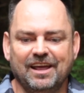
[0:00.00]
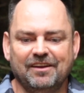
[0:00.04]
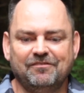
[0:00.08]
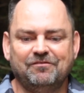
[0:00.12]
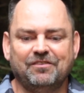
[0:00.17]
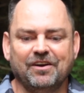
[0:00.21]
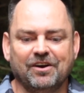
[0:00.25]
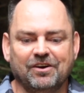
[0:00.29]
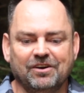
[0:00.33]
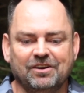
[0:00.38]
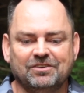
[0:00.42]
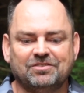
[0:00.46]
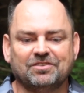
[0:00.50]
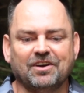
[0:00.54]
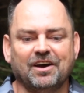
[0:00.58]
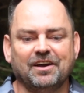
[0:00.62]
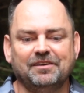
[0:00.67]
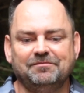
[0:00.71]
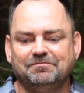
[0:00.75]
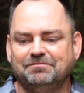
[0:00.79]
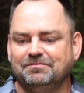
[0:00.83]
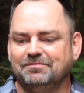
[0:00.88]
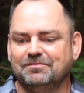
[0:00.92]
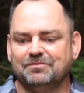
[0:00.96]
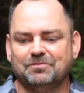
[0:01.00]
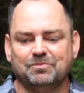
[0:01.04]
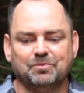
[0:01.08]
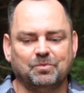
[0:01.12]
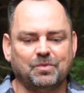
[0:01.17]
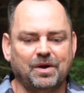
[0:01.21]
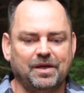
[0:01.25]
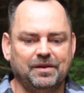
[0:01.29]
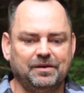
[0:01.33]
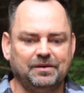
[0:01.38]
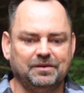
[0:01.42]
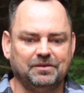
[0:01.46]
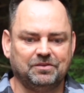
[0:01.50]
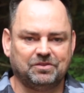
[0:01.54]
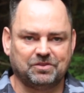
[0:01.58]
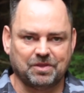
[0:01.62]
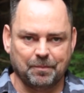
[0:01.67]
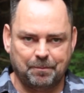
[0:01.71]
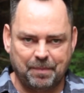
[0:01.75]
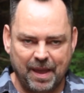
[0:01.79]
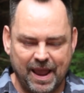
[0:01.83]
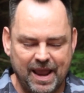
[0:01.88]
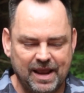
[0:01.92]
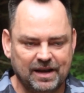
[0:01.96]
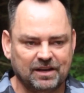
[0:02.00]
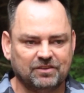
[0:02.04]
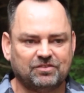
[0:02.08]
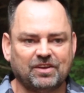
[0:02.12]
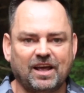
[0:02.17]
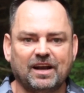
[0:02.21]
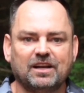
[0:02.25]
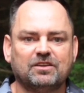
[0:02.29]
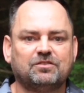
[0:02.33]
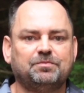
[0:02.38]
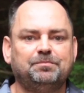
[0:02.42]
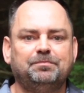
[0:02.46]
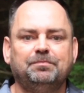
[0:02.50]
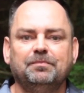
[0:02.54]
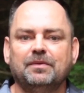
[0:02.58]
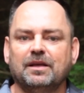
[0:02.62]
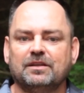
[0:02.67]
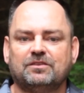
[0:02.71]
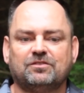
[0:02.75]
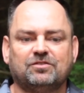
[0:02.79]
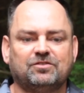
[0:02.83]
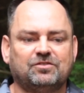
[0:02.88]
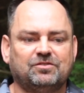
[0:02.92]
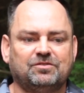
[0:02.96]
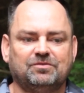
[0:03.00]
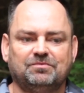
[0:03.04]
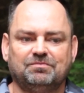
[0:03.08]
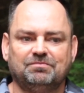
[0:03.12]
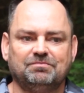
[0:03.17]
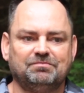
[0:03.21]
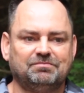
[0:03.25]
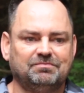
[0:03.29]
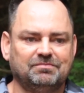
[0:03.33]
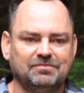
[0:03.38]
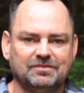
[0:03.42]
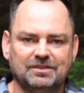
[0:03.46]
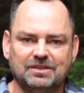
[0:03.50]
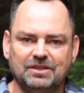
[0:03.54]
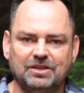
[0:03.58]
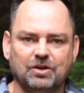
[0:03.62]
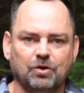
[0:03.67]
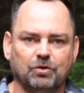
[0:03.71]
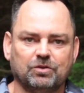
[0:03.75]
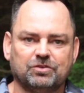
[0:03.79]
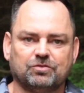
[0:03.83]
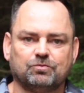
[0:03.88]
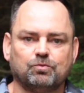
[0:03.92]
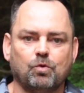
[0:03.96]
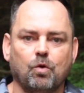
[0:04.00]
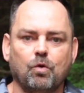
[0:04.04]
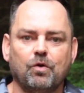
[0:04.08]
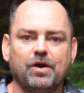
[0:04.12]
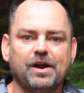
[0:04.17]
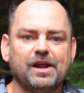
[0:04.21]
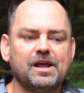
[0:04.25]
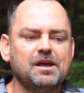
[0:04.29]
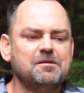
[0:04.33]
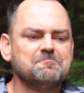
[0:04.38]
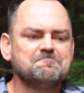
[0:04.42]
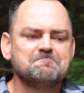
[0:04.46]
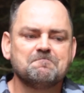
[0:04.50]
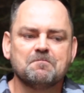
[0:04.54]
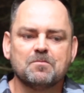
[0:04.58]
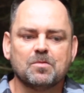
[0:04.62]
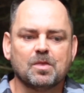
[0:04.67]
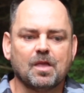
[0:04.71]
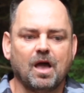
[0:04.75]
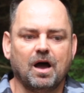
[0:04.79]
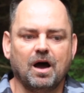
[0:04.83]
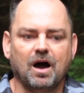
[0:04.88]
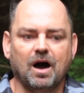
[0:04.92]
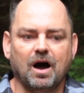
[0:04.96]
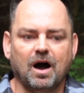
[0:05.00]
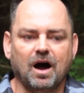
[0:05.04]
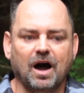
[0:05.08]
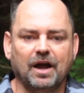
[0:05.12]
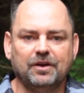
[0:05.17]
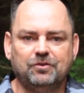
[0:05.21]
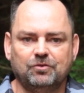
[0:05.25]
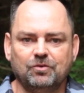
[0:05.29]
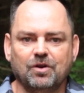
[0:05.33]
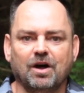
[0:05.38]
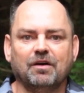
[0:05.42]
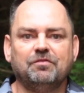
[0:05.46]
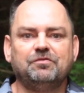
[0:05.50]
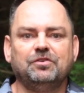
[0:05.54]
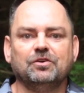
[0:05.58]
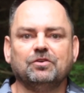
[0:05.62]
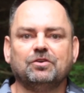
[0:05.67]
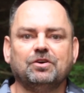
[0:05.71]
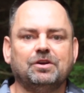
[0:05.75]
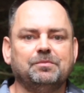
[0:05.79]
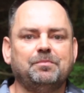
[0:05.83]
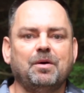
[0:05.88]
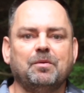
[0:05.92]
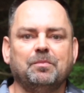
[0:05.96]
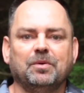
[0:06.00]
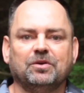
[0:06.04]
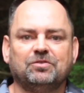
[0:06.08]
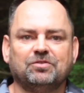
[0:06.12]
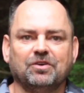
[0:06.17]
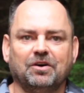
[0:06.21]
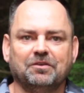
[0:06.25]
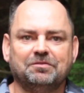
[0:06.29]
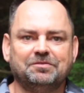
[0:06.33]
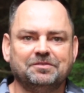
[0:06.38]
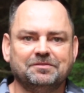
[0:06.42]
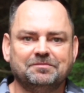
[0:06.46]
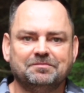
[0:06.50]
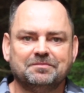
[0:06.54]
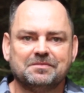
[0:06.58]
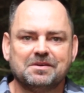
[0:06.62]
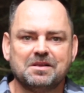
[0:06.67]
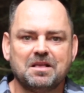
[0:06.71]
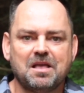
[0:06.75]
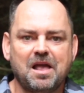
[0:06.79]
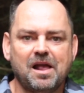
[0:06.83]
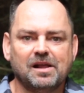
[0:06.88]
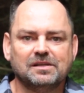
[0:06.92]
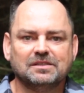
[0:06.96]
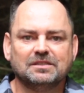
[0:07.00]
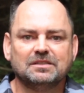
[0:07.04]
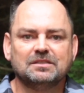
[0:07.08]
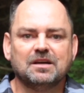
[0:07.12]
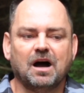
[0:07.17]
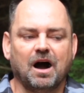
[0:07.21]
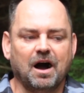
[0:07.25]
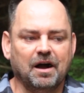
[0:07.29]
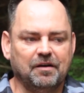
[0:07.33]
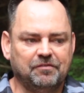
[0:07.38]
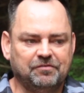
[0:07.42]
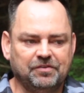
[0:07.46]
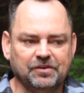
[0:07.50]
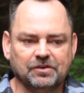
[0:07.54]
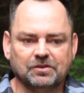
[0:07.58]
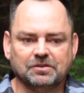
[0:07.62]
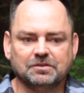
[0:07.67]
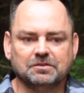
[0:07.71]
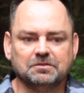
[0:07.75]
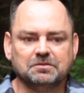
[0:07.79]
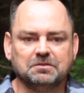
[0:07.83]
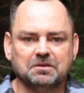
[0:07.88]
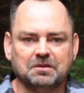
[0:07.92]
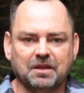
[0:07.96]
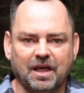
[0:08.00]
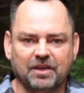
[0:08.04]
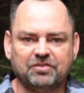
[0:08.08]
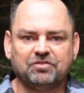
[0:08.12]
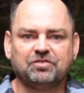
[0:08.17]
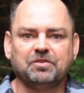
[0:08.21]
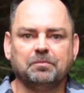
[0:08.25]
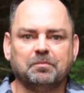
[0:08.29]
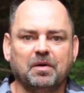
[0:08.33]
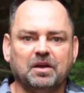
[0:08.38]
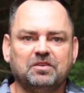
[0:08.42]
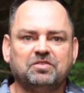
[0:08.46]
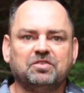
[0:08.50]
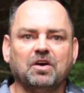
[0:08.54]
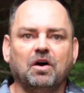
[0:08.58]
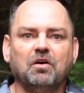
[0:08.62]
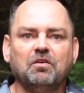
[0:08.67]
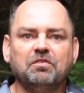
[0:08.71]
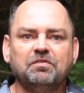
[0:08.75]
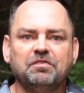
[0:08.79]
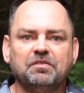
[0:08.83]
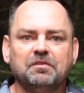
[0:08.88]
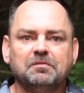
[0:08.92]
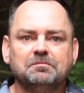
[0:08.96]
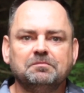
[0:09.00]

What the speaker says: varies. when the pain is at its roaring, I do not feel good about myself. I feel less than myself.